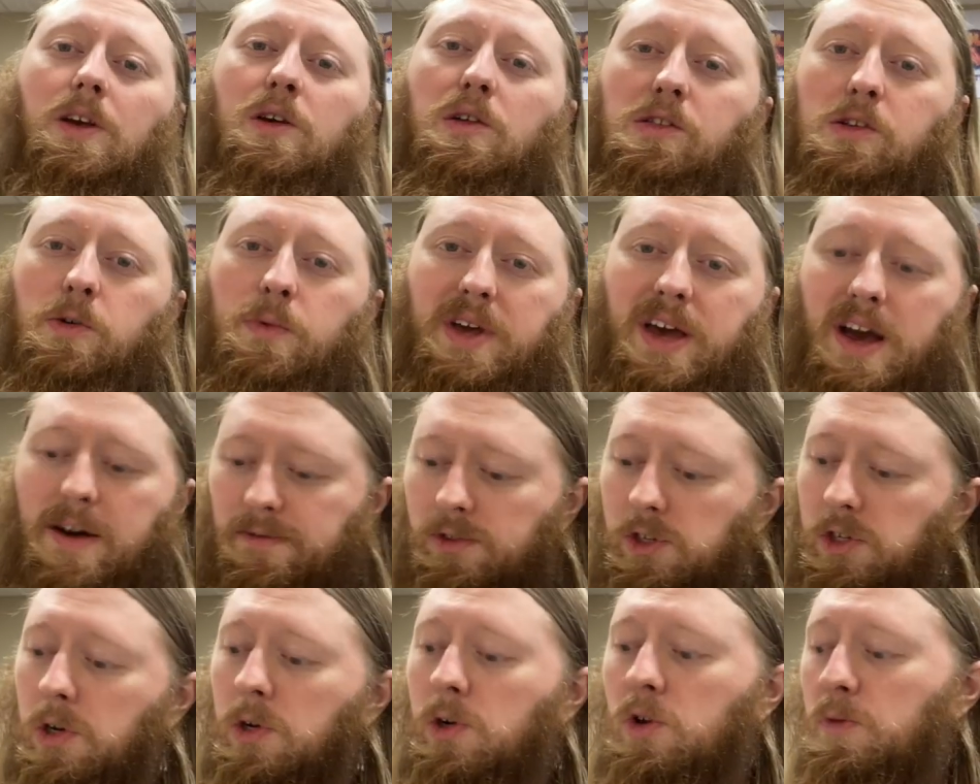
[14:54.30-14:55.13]
So we
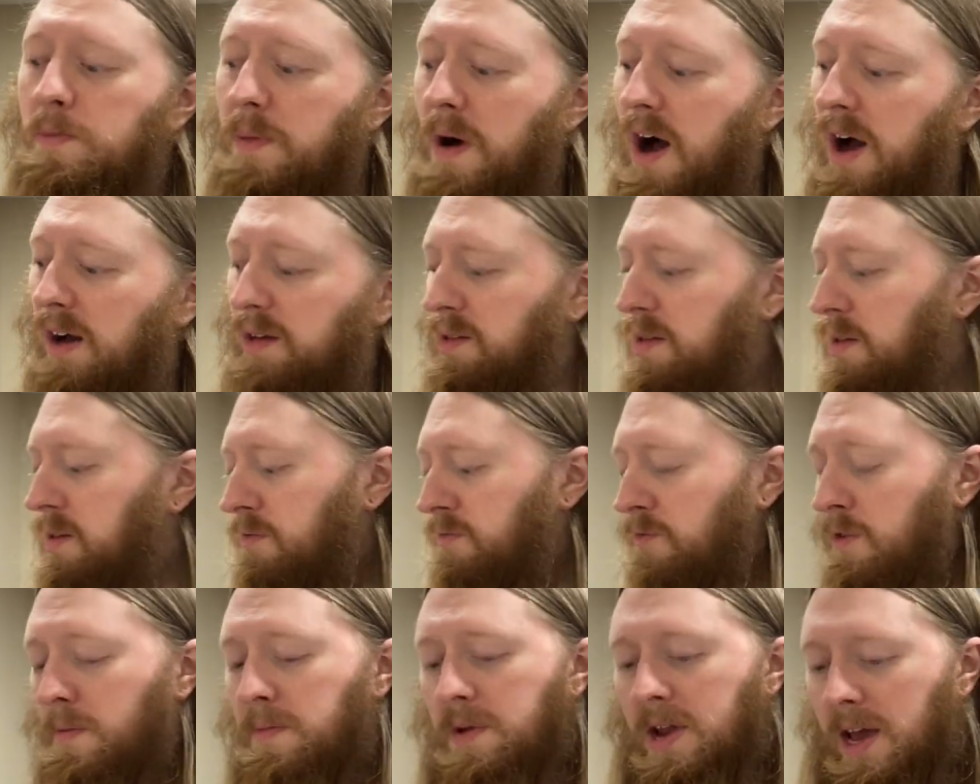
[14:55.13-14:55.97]
have two boxes
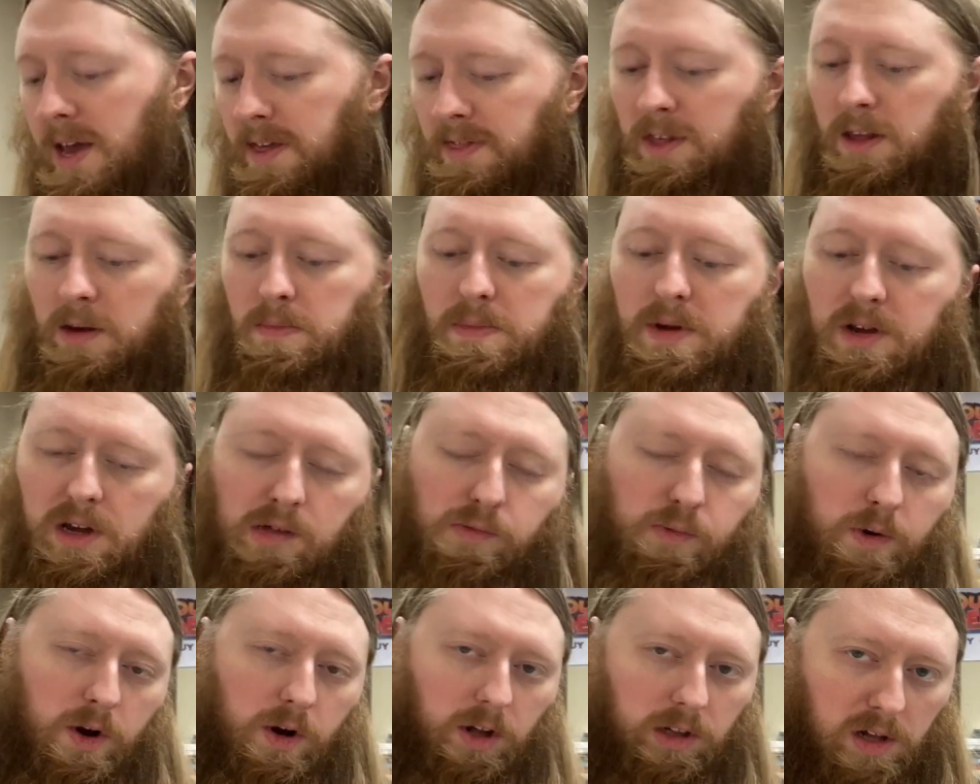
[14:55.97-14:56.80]
from Nathan
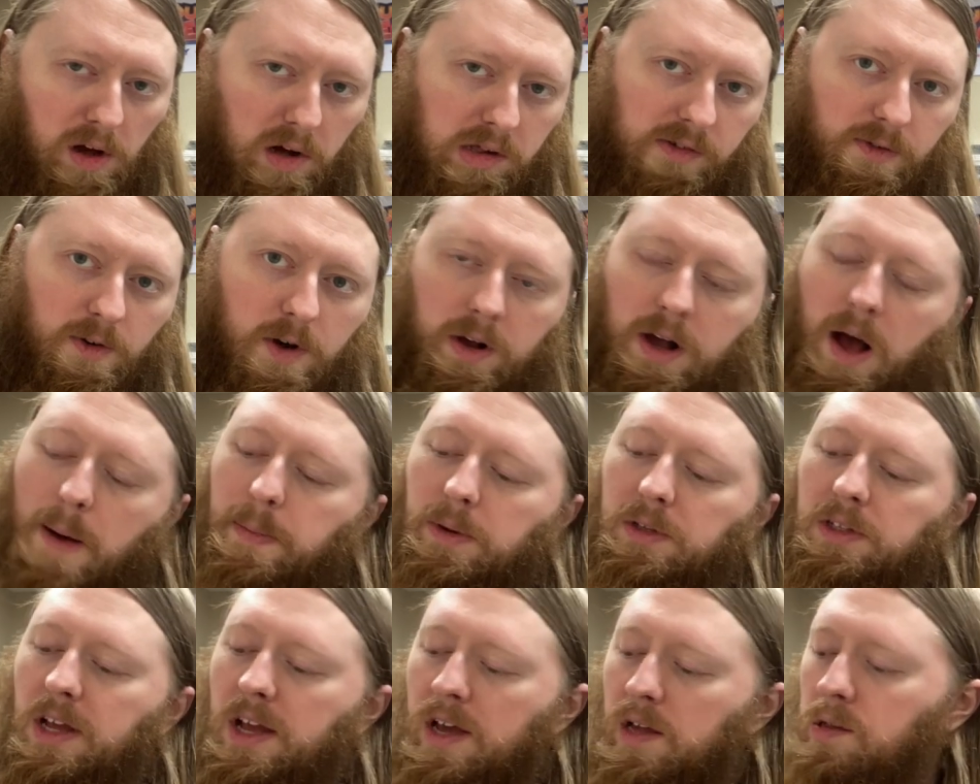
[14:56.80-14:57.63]
because we were closed for a
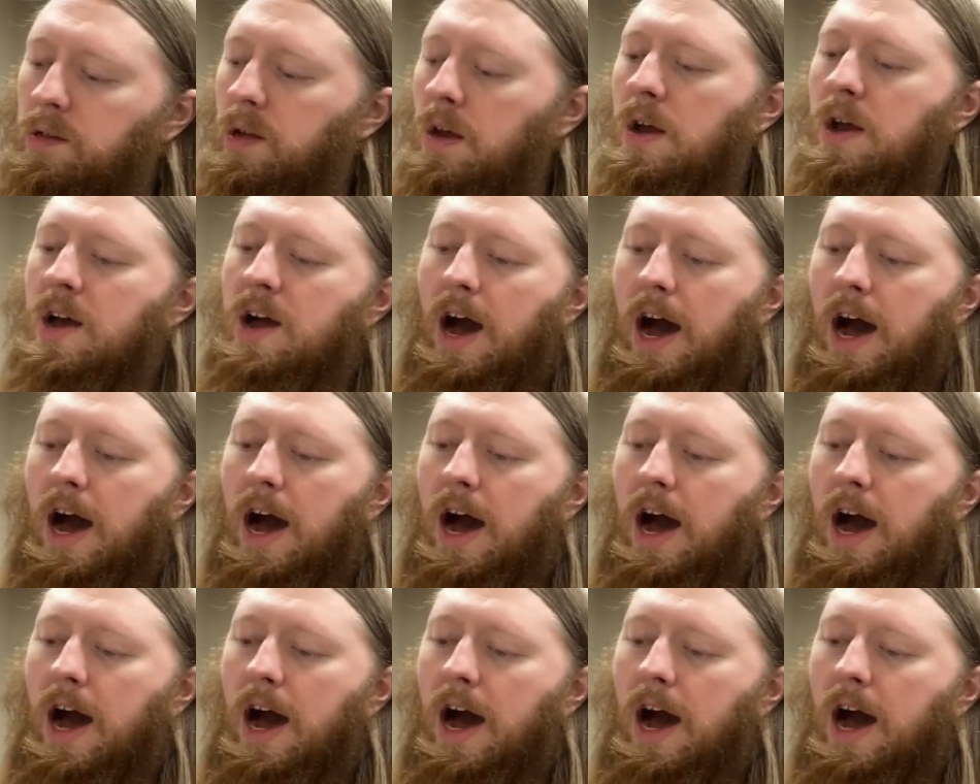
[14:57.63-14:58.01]
couple days.